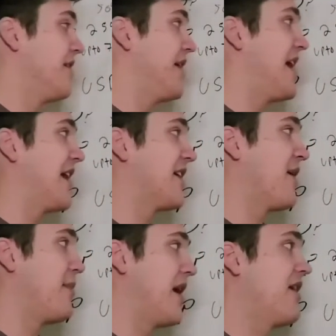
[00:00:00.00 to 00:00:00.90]
They ended
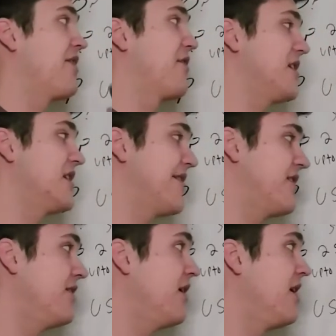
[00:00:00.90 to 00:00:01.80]
up paying
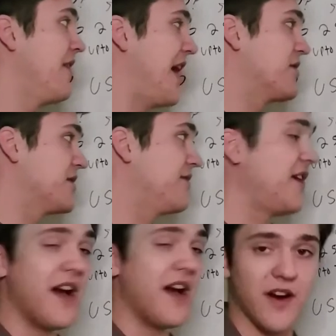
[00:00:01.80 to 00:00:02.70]

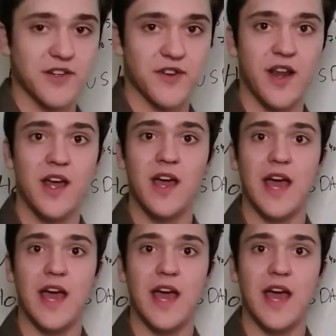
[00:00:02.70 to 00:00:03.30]
$37,500,